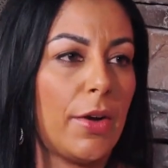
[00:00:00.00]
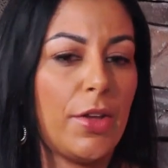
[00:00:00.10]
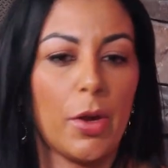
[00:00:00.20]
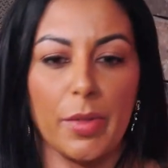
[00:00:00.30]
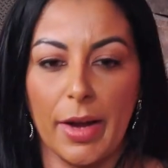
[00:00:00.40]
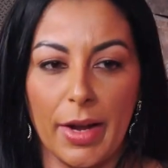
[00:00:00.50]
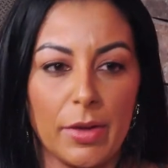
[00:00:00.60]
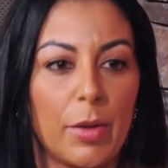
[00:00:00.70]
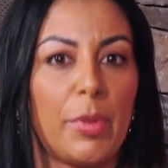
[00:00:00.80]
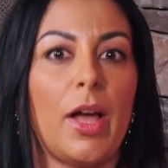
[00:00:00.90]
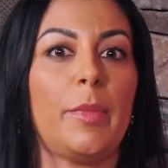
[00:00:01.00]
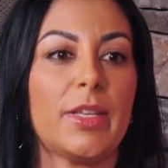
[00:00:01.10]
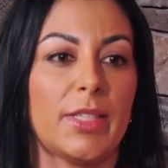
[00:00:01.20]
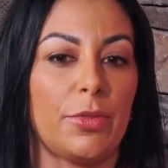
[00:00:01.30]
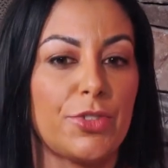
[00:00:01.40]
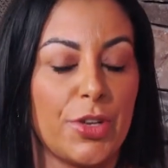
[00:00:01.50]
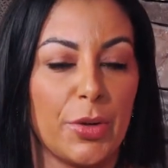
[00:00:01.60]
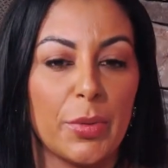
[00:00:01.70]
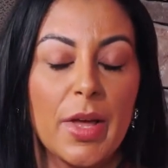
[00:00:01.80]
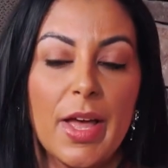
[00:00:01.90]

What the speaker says: you know, that I apply myself to.